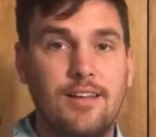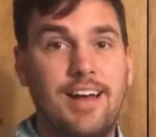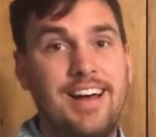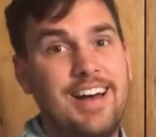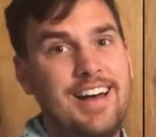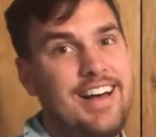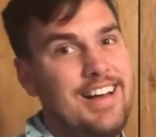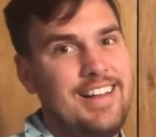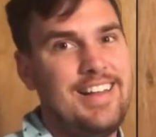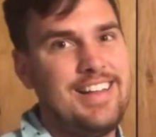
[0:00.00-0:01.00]

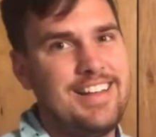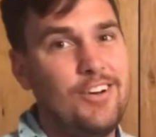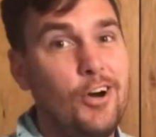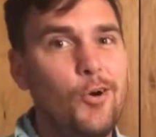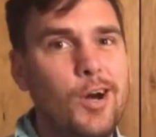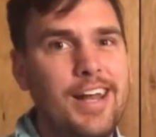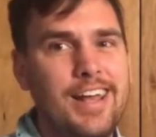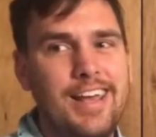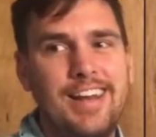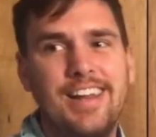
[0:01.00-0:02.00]

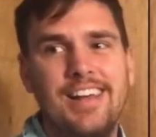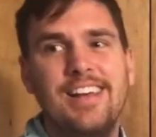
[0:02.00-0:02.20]
Redhead.